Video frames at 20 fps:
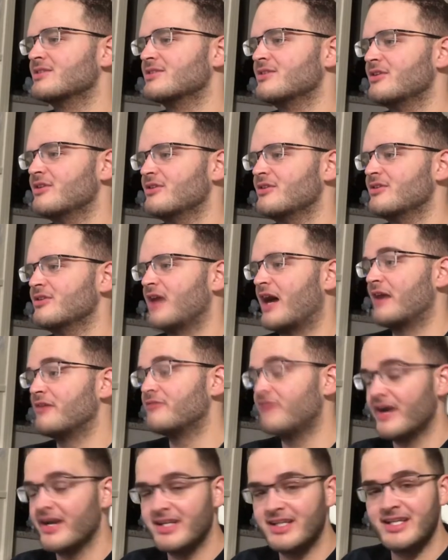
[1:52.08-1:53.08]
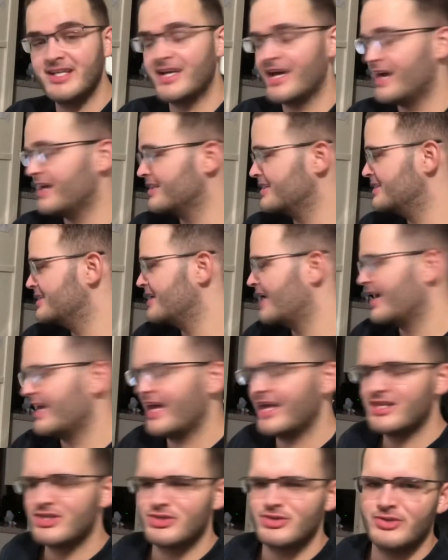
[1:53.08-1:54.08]
so I finally got in. I
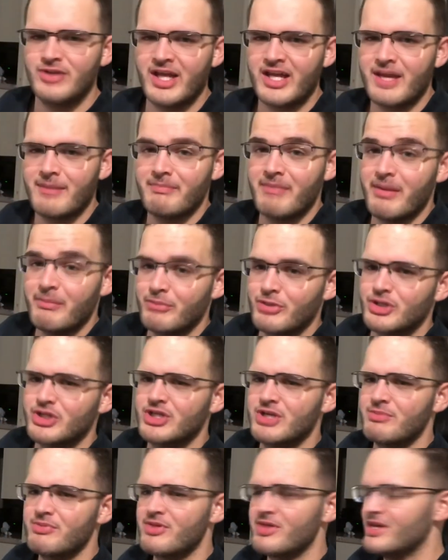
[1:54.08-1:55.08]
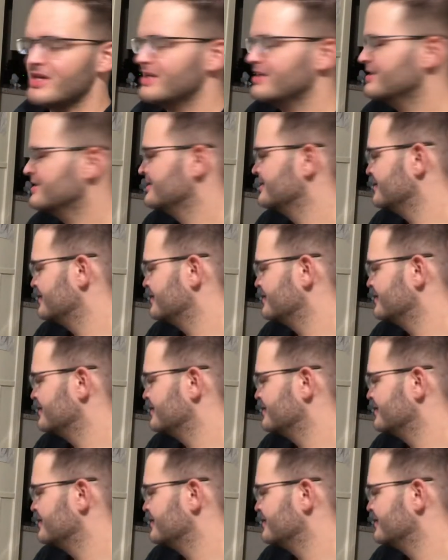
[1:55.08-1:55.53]
had to do like a membership thing.